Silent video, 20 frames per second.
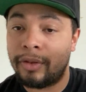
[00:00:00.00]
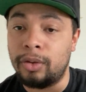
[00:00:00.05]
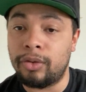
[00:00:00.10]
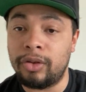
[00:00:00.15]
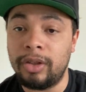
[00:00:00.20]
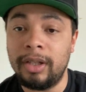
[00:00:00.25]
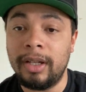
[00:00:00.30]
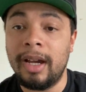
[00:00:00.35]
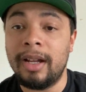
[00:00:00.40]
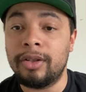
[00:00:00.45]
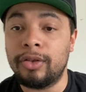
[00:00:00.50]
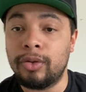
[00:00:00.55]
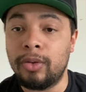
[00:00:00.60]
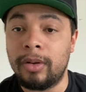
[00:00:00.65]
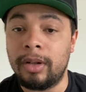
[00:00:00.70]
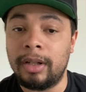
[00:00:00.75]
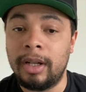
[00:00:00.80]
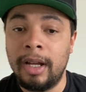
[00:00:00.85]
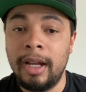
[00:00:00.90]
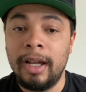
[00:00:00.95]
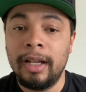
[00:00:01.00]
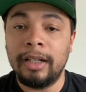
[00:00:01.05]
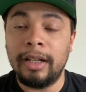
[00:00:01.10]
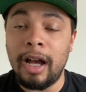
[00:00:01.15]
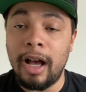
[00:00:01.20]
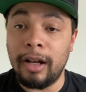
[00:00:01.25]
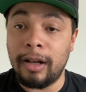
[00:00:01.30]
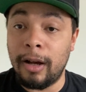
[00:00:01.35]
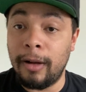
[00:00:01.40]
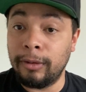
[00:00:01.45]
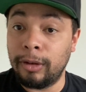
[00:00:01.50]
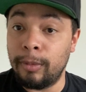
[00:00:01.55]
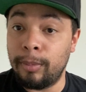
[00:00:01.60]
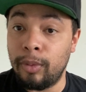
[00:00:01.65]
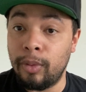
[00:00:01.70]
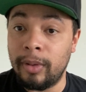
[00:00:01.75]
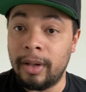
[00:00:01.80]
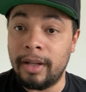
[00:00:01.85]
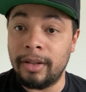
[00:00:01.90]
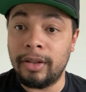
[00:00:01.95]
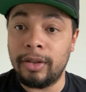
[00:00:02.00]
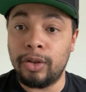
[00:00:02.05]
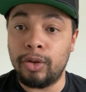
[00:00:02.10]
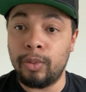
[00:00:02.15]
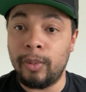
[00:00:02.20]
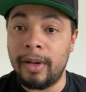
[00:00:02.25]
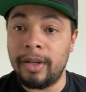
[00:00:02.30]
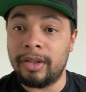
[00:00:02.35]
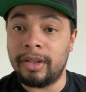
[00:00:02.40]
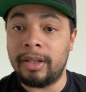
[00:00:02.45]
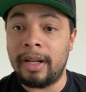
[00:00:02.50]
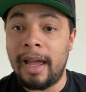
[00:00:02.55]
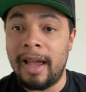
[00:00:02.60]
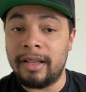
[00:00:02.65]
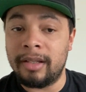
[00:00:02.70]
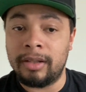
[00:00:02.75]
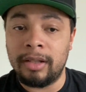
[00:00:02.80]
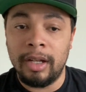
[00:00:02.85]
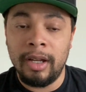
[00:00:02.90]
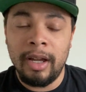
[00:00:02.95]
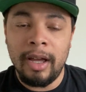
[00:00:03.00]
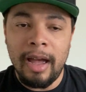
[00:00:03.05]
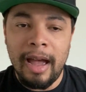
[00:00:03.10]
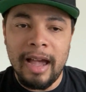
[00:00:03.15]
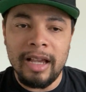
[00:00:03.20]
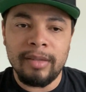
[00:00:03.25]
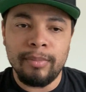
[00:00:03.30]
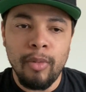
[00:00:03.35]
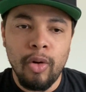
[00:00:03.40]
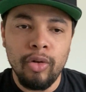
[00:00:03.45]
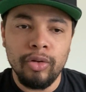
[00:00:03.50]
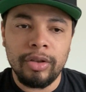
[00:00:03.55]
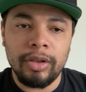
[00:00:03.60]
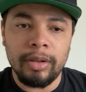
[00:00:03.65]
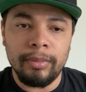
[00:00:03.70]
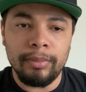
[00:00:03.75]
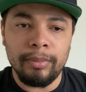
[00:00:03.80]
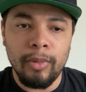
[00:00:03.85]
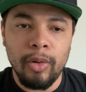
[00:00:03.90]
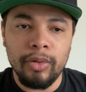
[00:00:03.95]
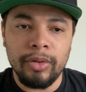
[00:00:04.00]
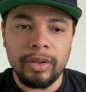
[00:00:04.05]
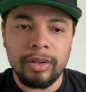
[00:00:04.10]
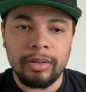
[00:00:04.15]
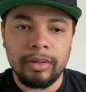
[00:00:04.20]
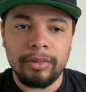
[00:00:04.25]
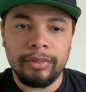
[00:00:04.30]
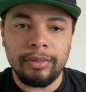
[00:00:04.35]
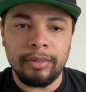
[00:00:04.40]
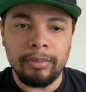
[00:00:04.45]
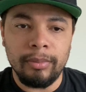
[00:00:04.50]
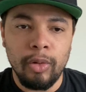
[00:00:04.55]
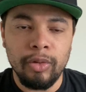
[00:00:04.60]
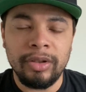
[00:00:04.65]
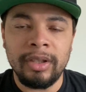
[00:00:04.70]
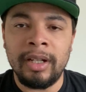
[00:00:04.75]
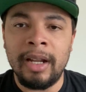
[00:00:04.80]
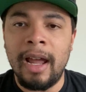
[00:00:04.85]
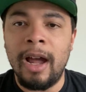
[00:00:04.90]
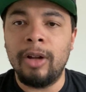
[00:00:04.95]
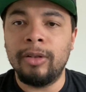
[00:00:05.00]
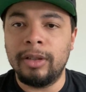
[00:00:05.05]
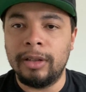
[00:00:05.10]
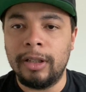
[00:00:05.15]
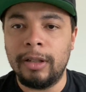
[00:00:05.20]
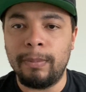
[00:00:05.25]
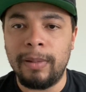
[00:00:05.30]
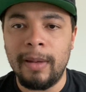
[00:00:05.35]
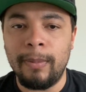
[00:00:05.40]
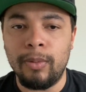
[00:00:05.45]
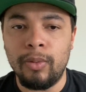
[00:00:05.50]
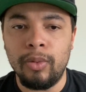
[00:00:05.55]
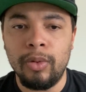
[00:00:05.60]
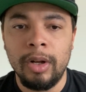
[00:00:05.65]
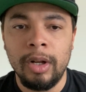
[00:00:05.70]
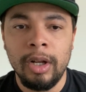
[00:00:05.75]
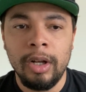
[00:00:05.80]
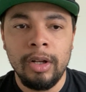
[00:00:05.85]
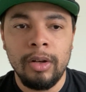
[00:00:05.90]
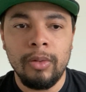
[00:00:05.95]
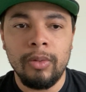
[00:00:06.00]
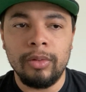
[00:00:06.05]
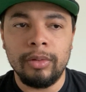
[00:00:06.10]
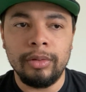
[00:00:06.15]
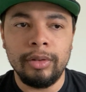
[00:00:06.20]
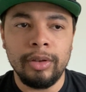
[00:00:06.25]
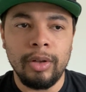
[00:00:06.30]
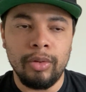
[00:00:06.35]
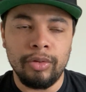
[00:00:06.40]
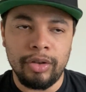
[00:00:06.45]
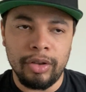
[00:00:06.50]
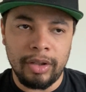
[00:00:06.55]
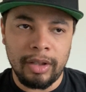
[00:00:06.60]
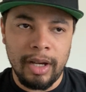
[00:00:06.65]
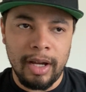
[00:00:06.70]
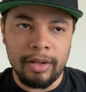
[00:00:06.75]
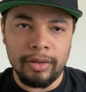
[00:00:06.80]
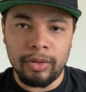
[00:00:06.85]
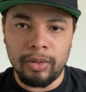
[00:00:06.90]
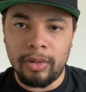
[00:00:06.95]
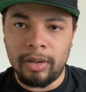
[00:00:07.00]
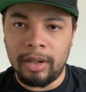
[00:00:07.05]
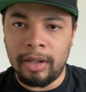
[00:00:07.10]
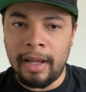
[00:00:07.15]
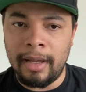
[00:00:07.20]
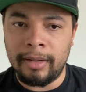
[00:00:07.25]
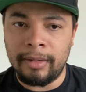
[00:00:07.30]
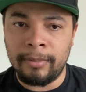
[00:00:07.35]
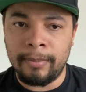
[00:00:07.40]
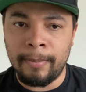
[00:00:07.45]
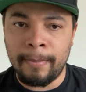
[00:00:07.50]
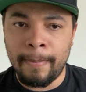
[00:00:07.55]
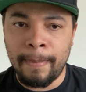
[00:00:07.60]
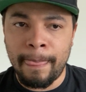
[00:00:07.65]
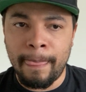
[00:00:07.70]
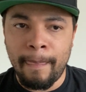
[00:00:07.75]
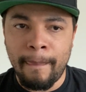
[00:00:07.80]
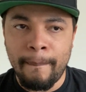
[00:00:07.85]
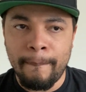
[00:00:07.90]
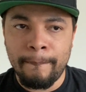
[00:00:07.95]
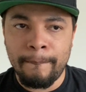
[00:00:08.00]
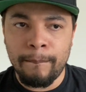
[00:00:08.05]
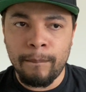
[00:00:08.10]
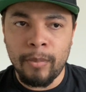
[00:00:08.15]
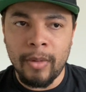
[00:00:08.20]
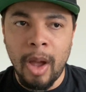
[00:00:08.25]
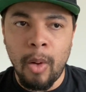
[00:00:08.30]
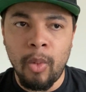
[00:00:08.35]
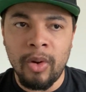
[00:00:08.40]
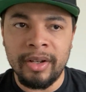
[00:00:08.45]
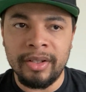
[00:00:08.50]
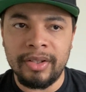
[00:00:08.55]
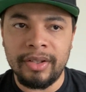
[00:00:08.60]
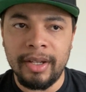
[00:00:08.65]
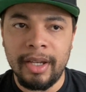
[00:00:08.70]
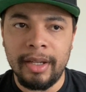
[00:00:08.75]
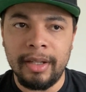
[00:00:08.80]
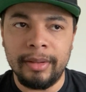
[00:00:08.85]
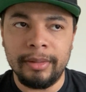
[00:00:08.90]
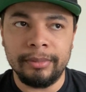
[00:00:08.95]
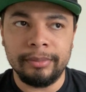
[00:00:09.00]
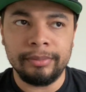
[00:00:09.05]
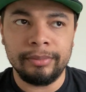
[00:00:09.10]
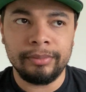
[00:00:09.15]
So she kind of sort of got comfortable in that situation, as most of the elderly people, you know, just kind of sort of like, I want to say,